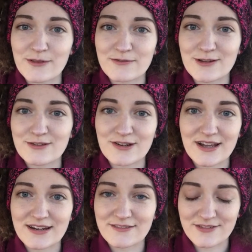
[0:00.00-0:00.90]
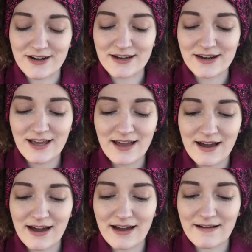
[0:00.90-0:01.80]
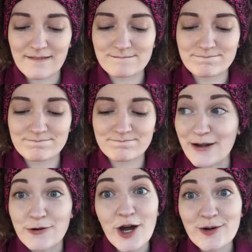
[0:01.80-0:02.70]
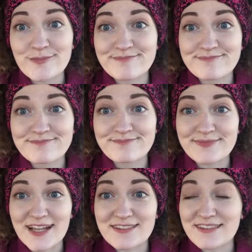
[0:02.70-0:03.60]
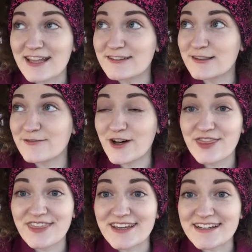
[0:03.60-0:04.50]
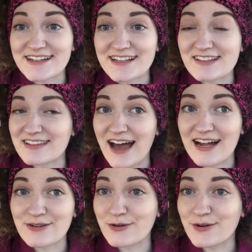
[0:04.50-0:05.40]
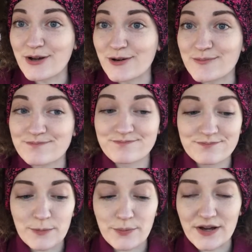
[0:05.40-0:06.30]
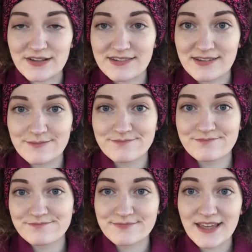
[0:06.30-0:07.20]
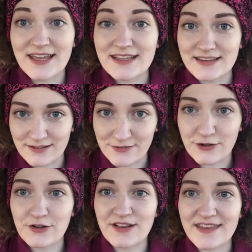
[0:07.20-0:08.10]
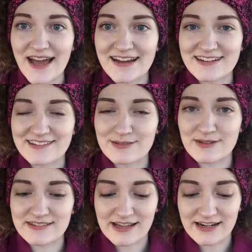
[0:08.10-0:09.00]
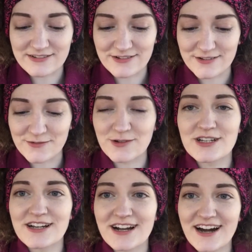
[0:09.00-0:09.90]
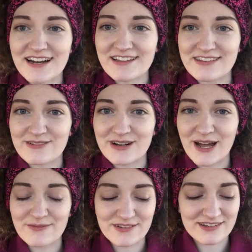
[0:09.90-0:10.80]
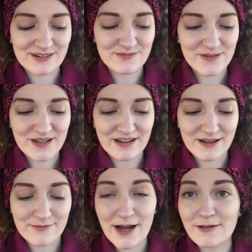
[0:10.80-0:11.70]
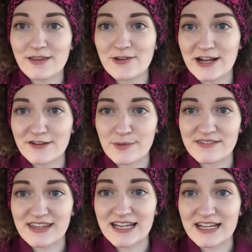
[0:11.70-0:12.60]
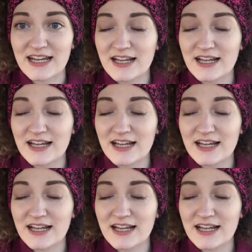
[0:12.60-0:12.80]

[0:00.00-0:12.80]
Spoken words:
in the future, and if not, I don't know. That's the fun thing, is I don't know, but there's good in that, because it means I gotta trust fully on God and see what happens here. But I'll leave you guys by saying